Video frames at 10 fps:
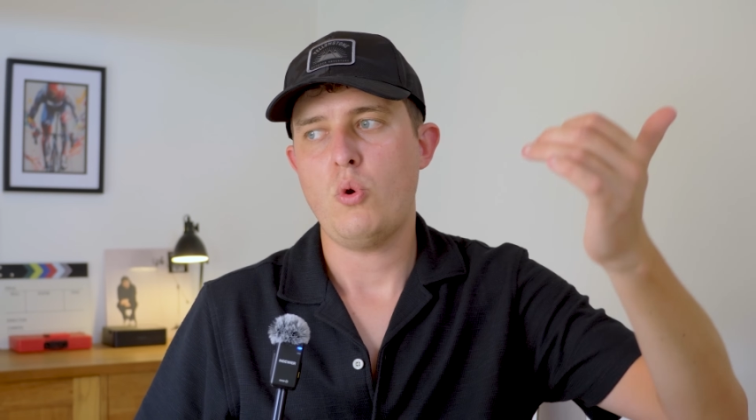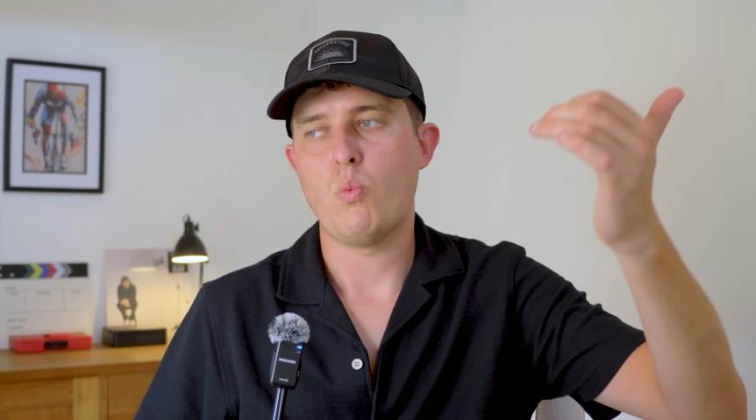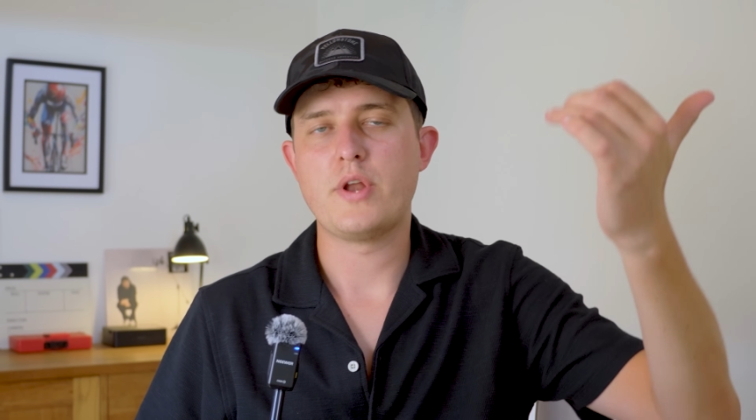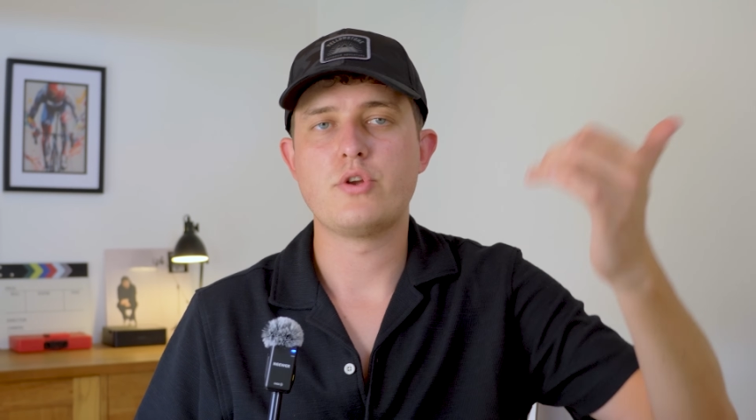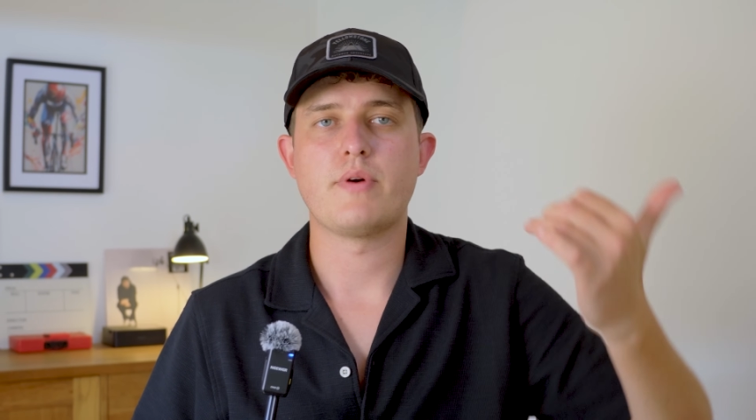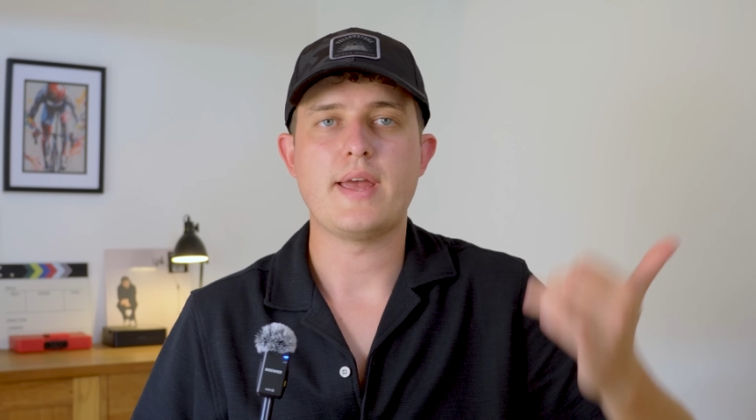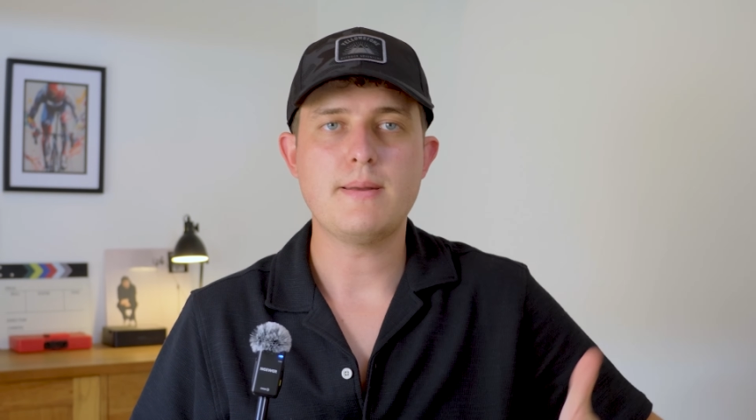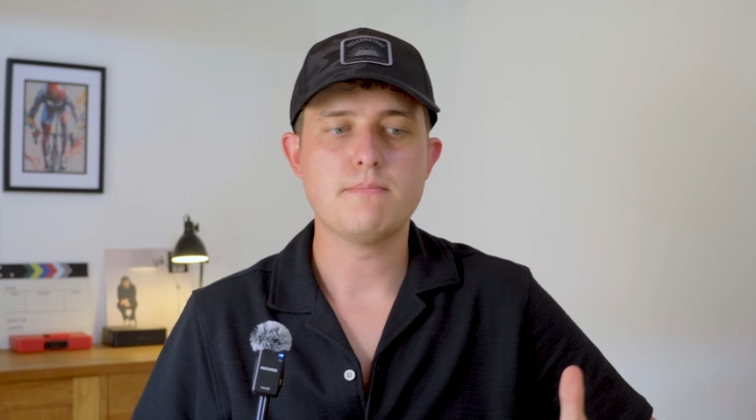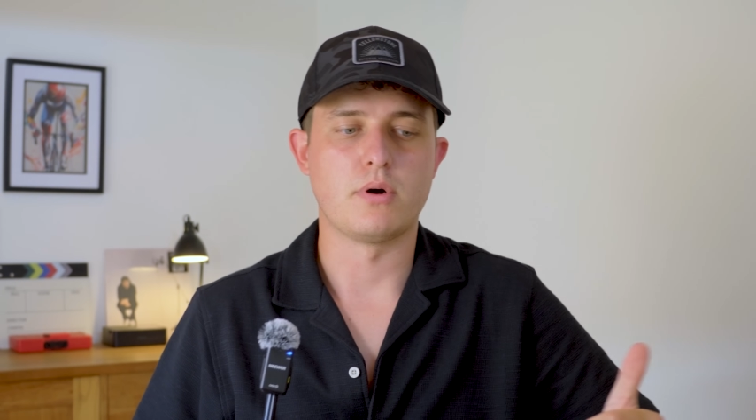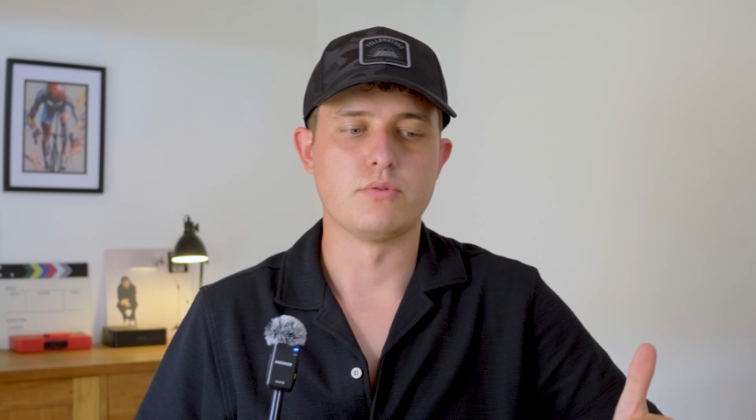when you're
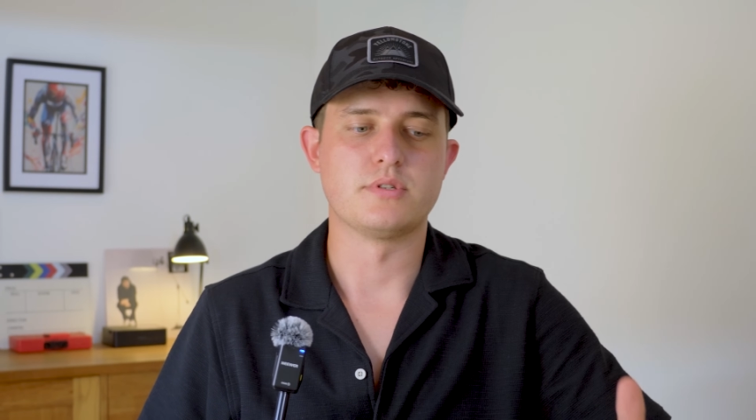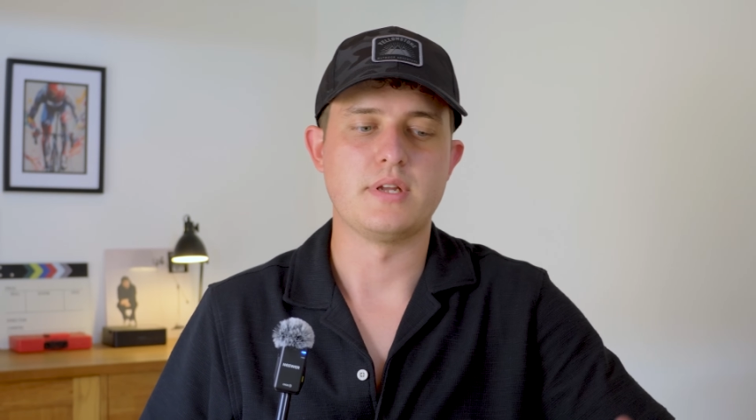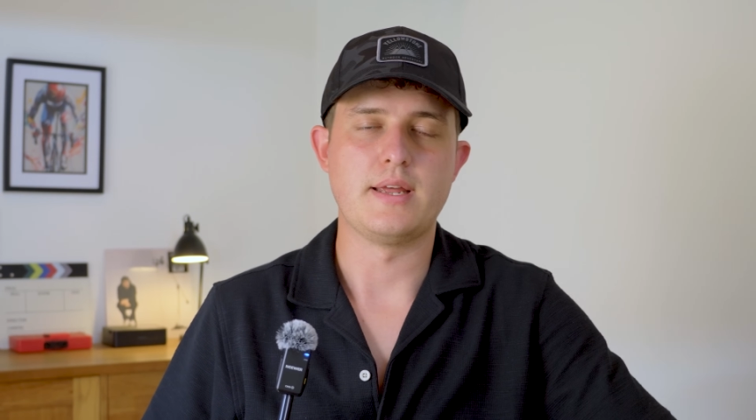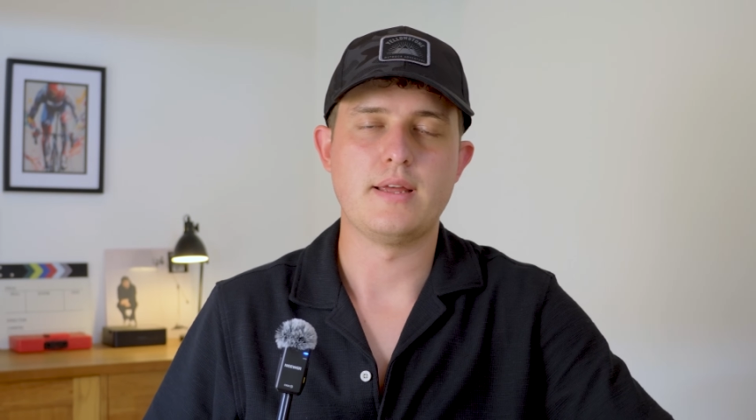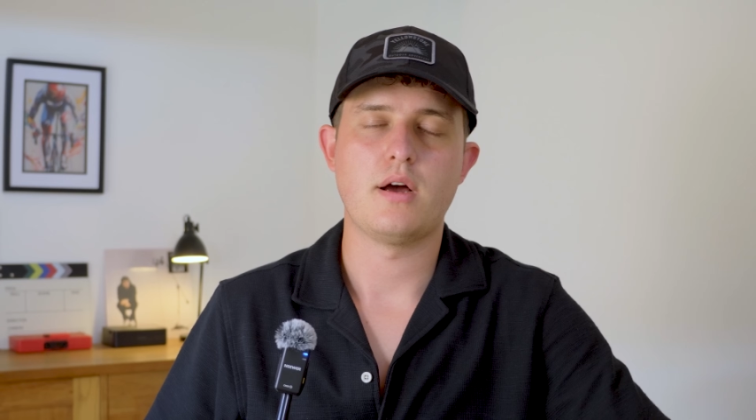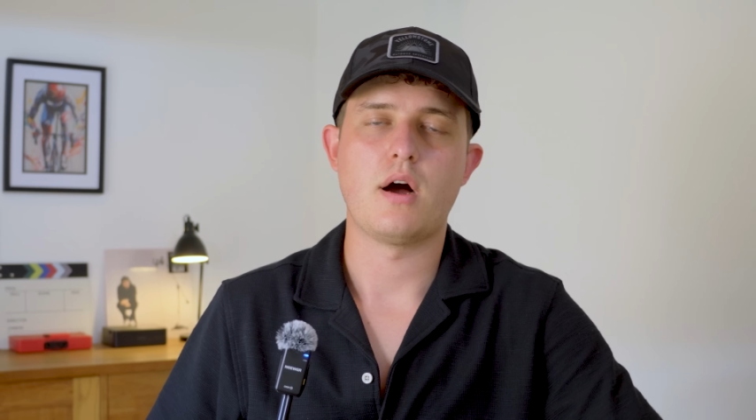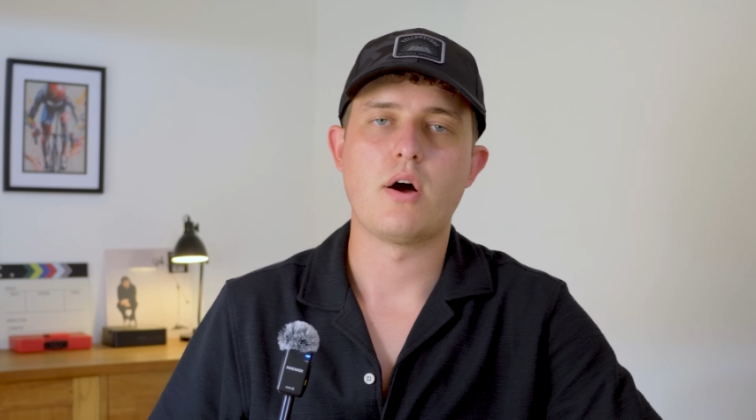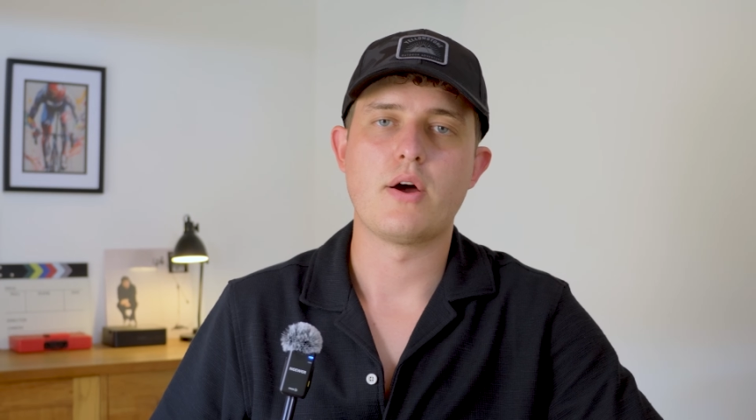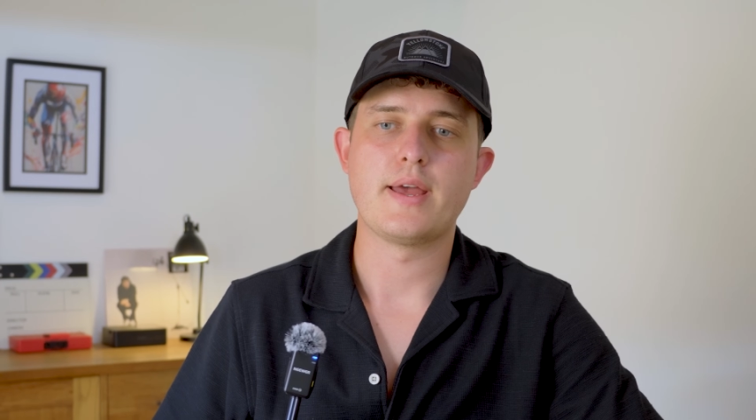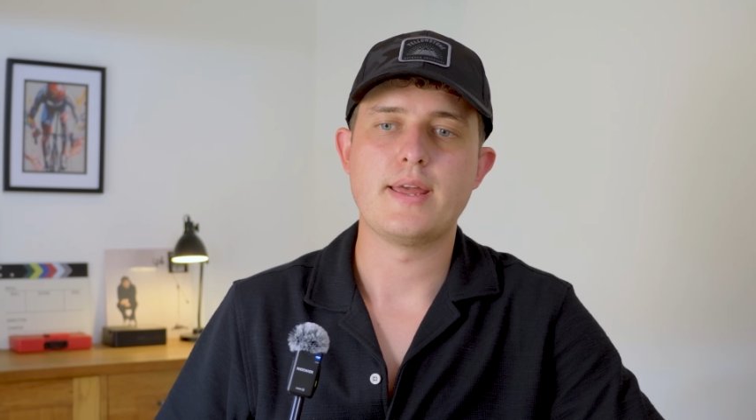in multi,
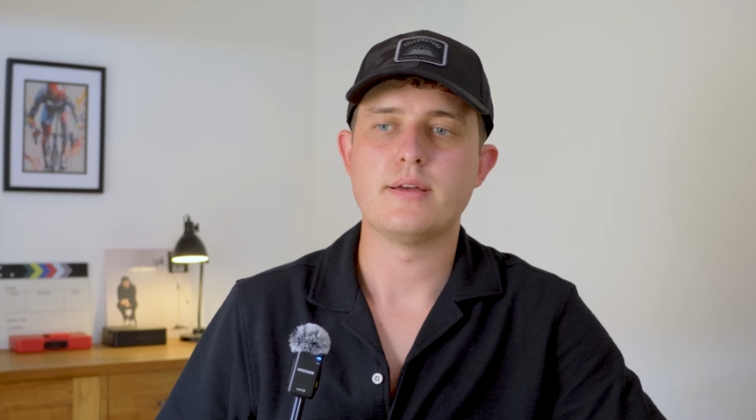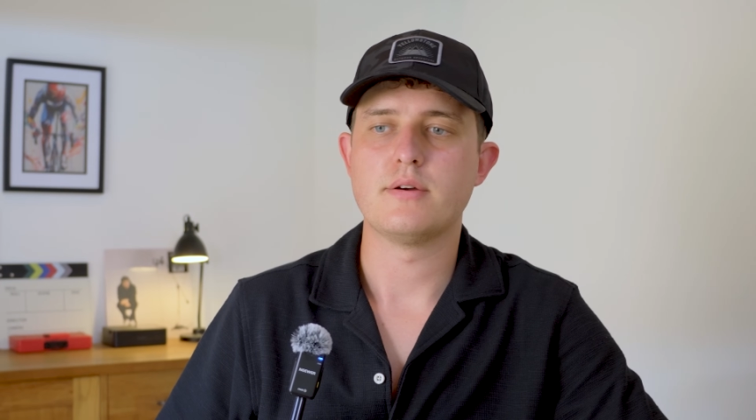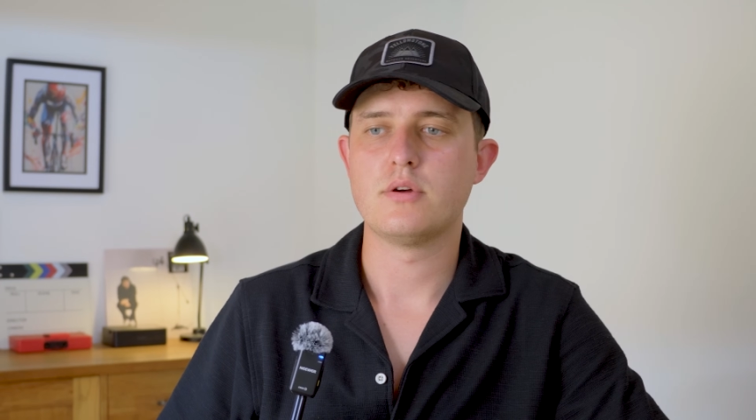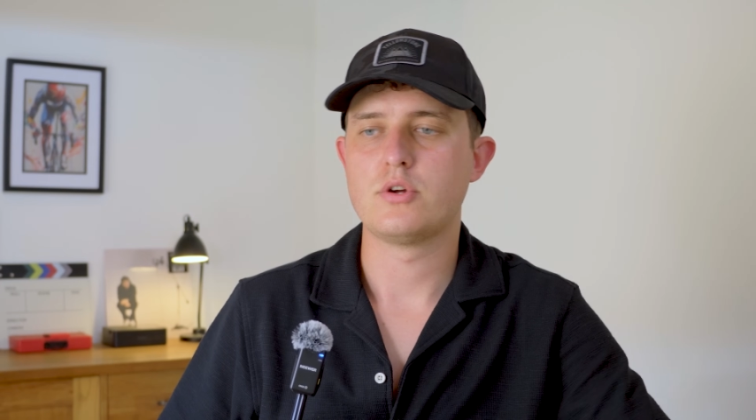I